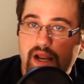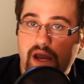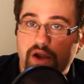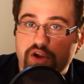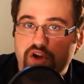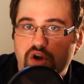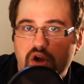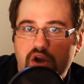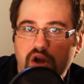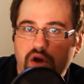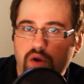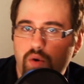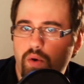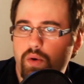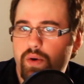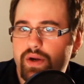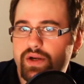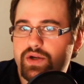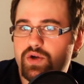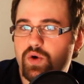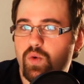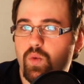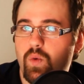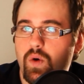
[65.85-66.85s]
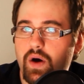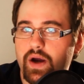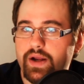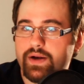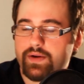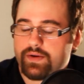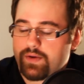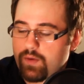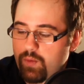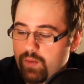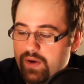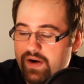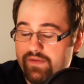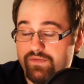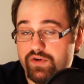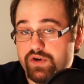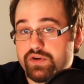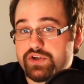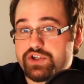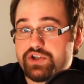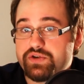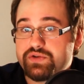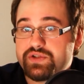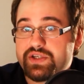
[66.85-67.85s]
Now, you're going to want, whenever
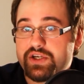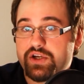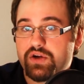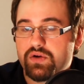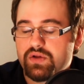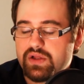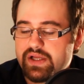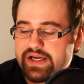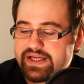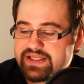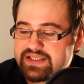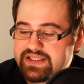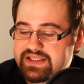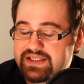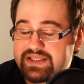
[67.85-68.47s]
you're choosing your lens,